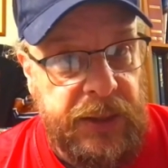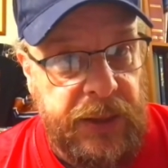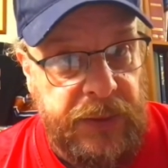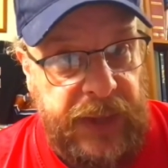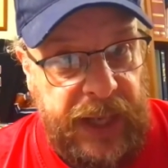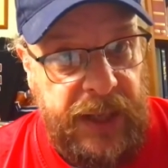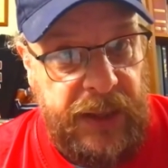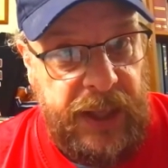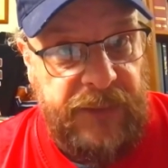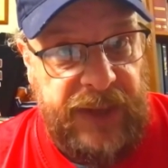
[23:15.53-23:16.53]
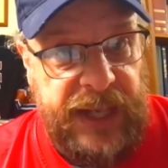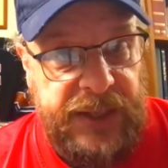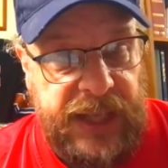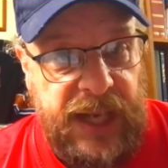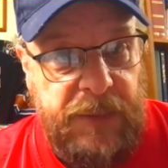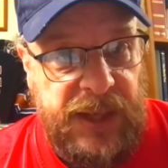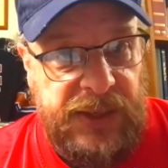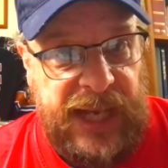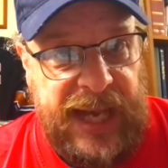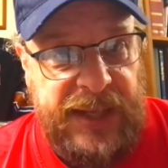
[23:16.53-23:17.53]
the advanced game
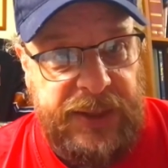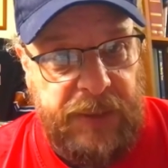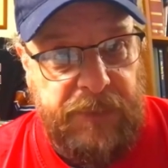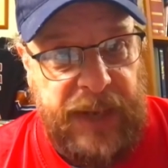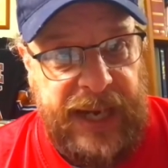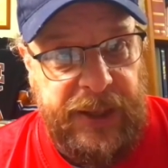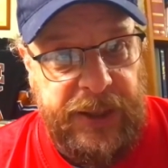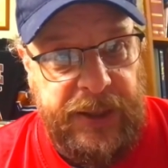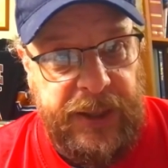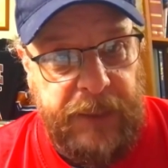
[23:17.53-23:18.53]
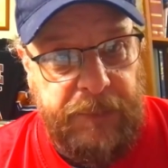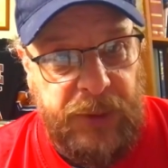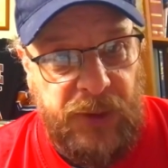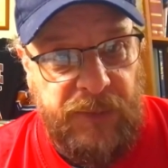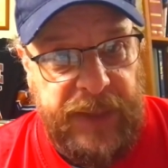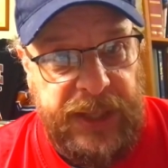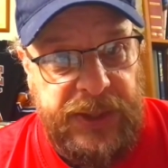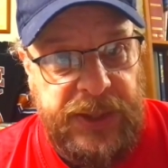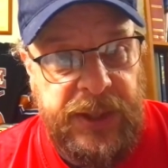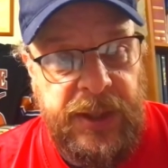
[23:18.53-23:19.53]
has had some minor
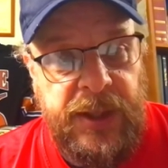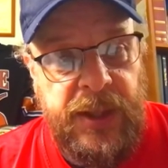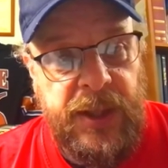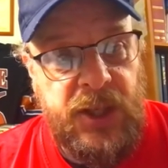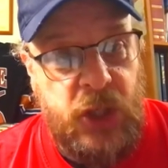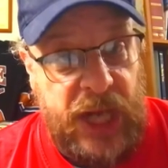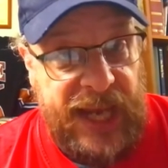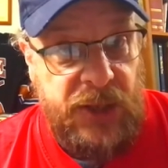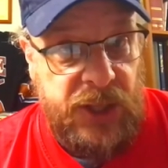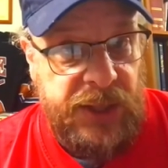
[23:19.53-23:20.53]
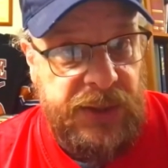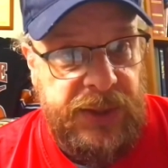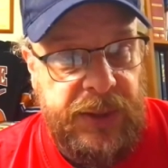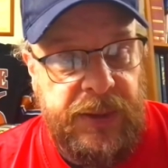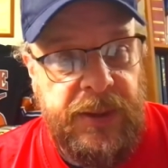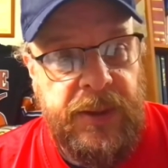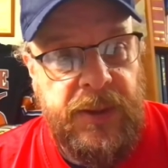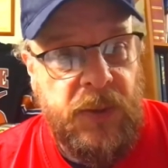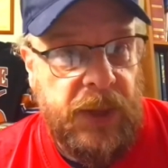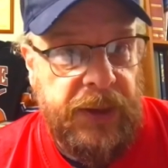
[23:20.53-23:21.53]
improvements, changes.
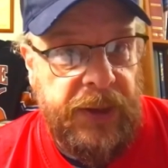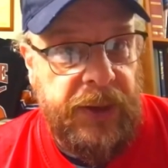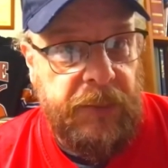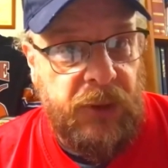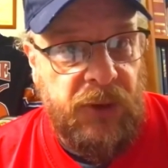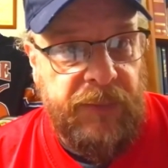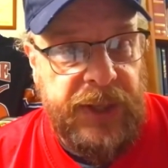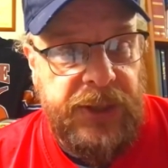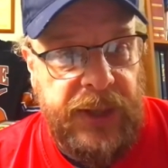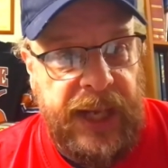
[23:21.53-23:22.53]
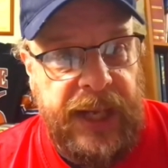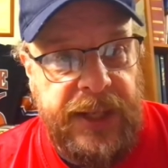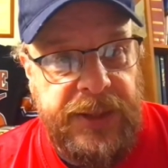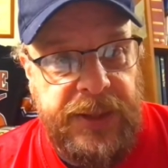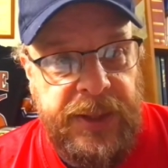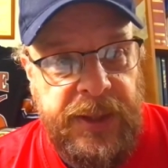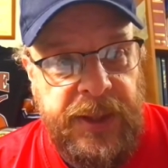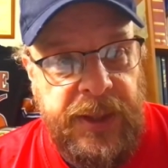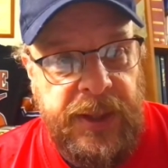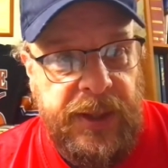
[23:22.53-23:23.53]
Whether they're improvements or not is
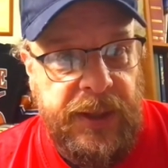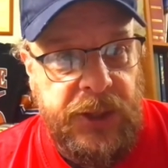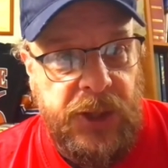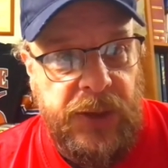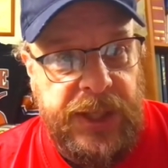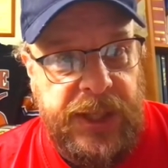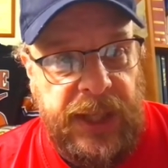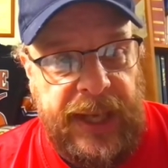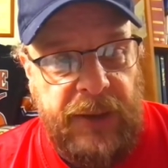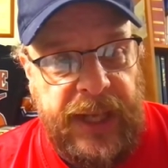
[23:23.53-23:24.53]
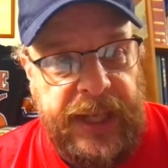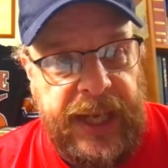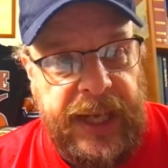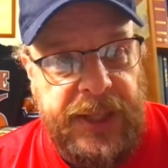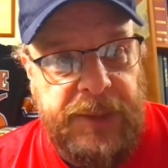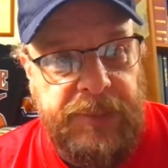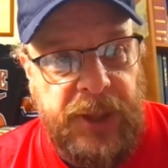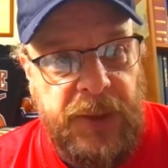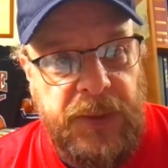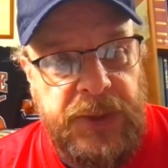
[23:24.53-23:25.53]
the jury's still out on that, I
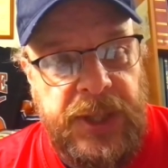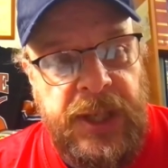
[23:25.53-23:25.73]
suppose.